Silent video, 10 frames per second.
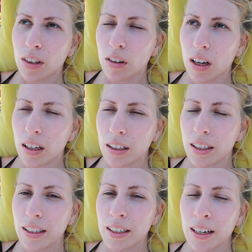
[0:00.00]
Oh god,
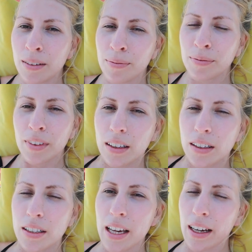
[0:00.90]
Aegina.
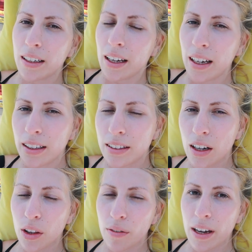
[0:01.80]
It's the second island
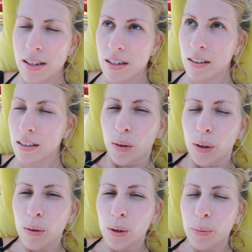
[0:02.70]
south of Athens.
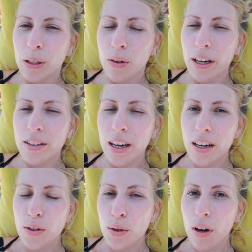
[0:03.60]
We will be trying to
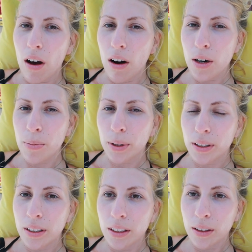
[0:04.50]
get into the
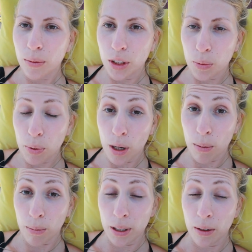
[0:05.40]
harbor, which
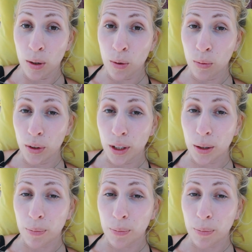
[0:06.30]
probably won't work